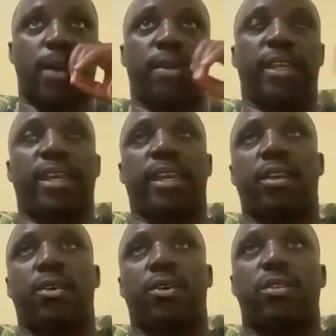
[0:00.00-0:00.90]
I am
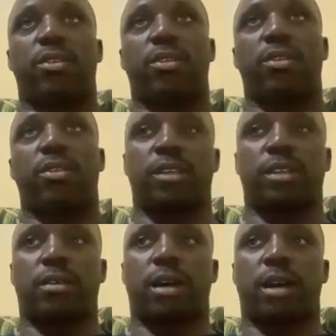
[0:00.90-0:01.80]
linking all these
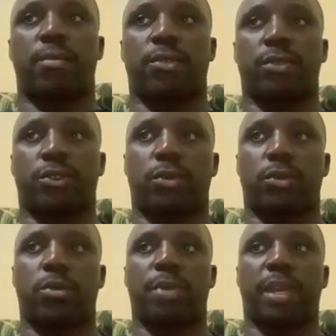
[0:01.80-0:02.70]
social
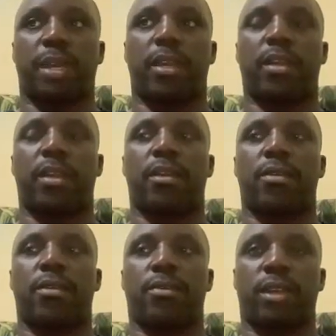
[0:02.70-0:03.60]
well-being
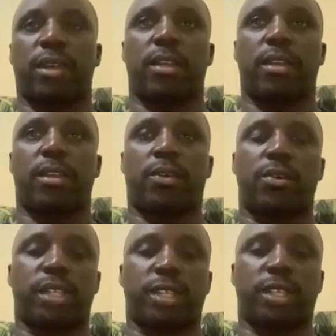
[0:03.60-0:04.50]
within the
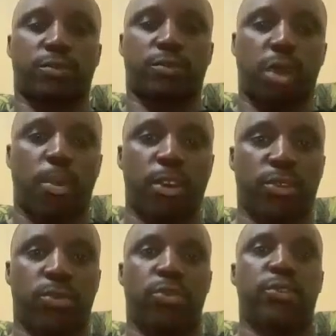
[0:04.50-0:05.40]
context of
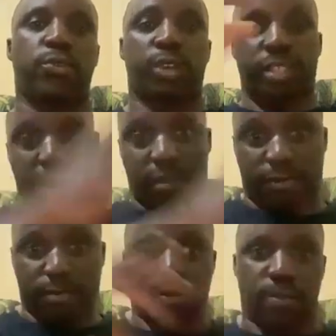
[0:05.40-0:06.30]
primary schools, which
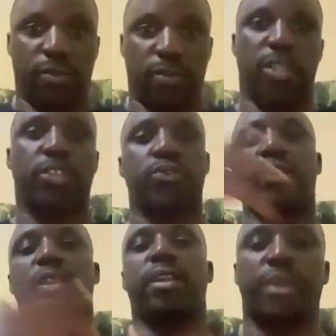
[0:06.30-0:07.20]
with the
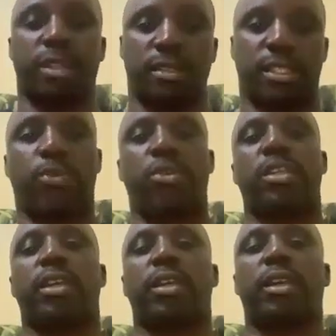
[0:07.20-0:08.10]
children that I've been
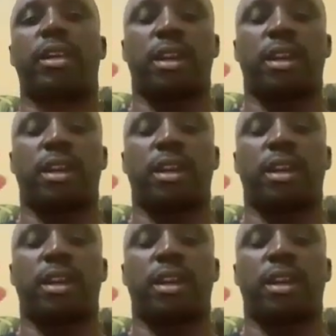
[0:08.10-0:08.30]
supporting,